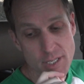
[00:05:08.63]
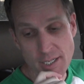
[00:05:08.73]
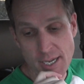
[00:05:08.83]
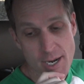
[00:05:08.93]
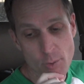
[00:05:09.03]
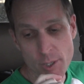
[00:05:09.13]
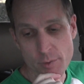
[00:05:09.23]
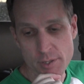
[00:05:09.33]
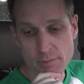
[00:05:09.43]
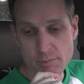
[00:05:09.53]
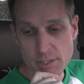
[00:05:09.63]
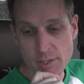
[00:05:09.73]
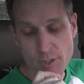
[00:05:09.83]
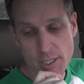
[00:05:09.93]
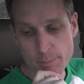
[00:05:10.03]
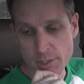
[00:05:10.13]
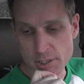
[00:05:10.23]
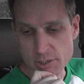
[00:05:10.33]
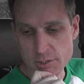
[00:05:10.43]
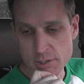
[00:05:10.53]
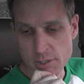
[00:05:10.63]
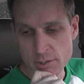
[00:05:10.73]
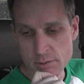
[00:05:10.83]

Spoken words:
they got away with it and never got punished,